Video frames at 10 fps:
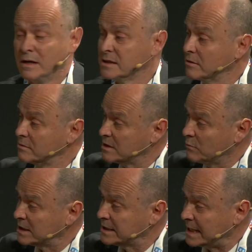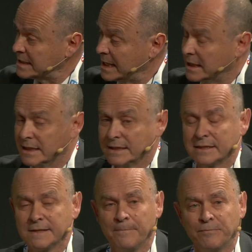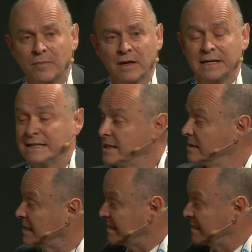So, so what does that tell us? It tells